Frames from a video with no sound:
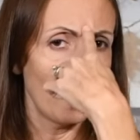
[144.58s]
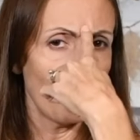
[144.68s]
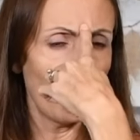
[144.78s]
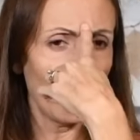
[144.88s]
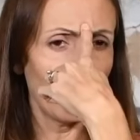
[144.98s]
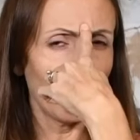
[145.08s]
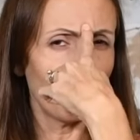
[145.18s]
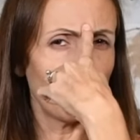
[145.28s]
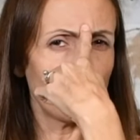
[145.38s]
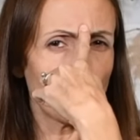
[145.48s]
But
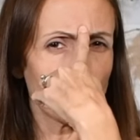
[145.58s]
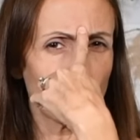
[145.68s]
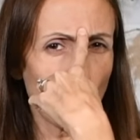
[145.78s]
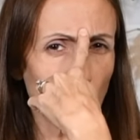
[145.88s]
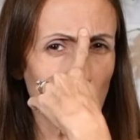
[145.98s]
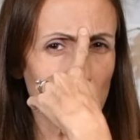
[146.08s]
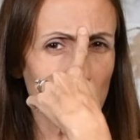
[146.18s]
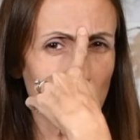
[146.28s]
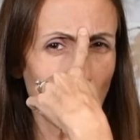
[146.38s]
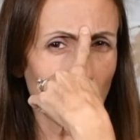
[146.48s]
if you just
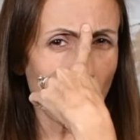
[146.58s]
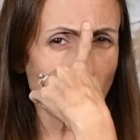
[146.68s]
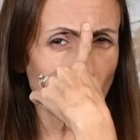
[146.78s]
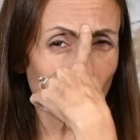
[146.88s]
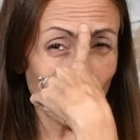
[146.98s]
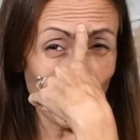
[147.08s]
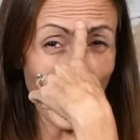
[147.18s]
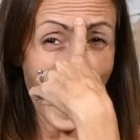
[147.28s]
focus like on your third